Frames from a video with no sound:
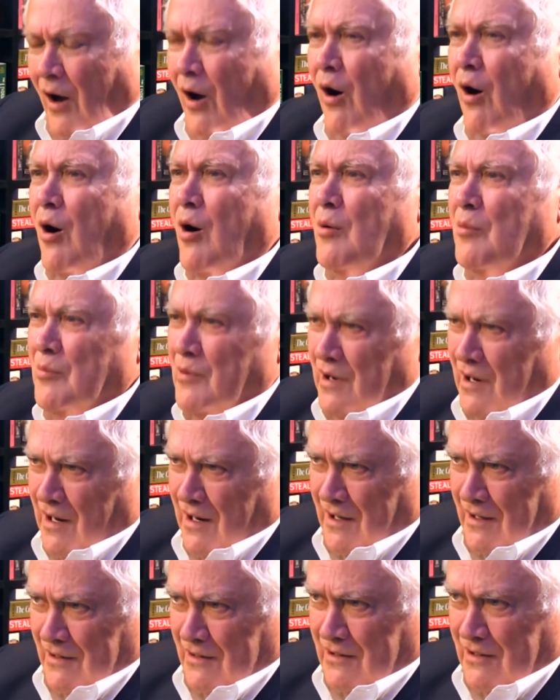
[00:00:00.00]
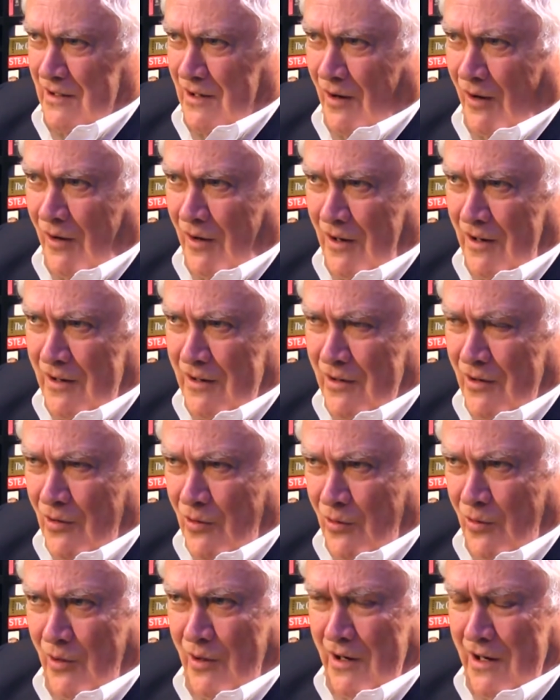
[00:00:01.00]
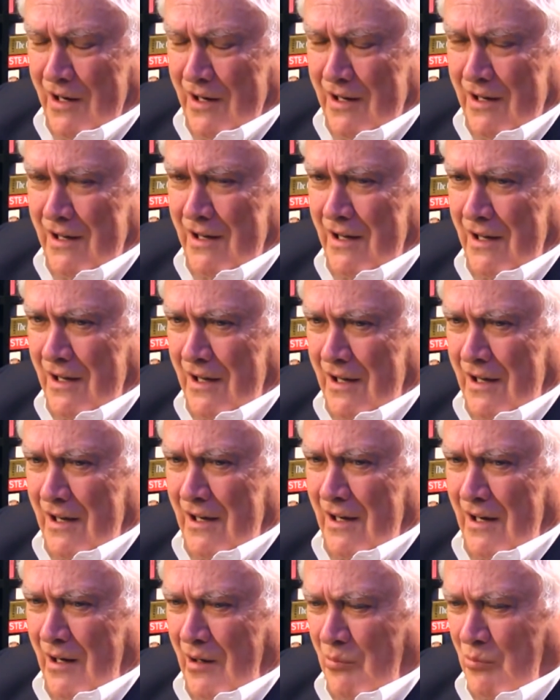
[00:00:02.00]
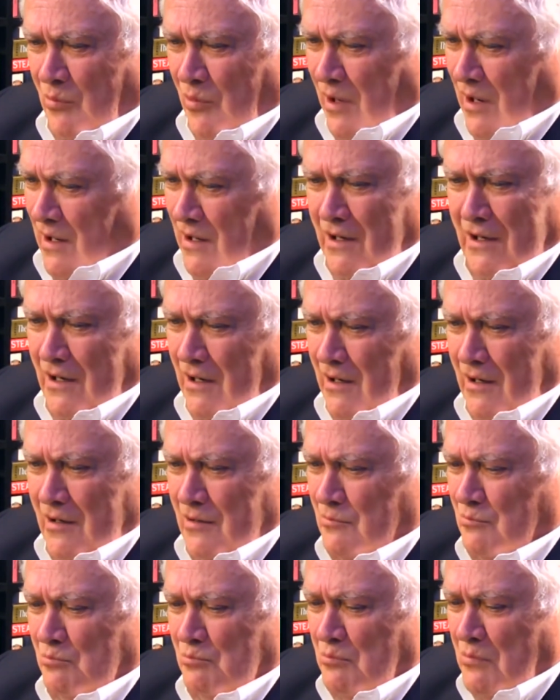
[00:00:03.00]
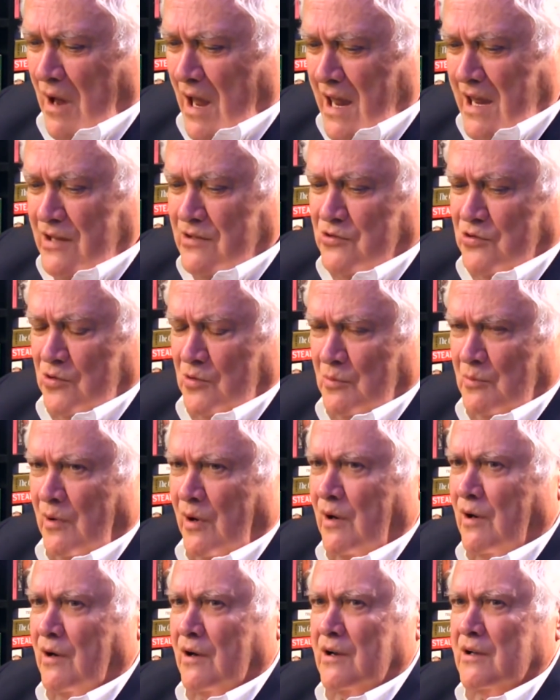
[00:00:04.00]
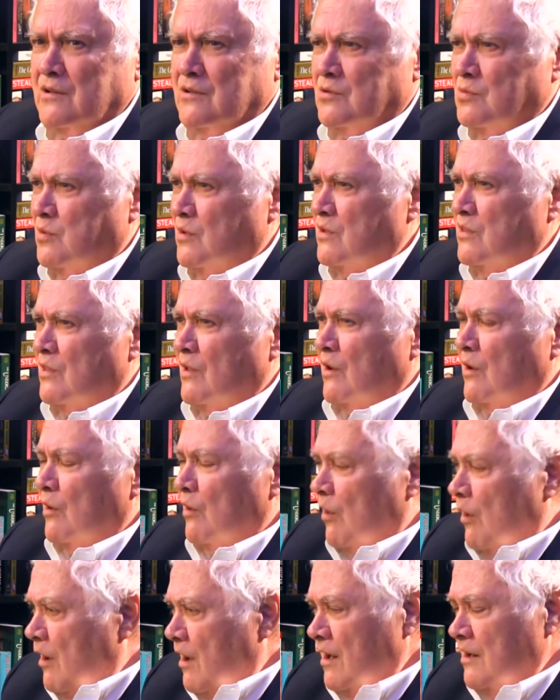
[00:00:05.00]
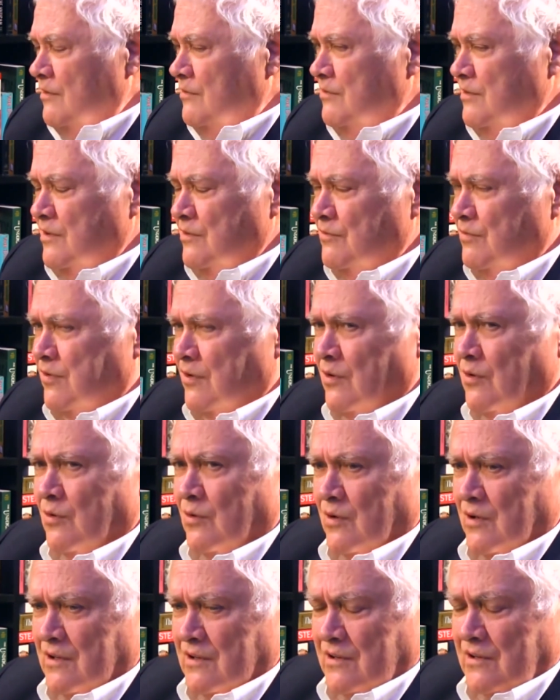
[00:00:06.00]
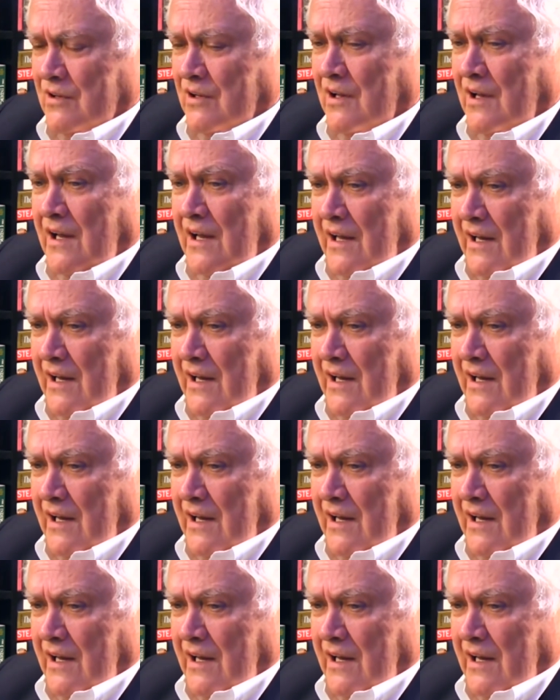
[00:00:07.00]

ominous continuity among major minds with a lot of influence,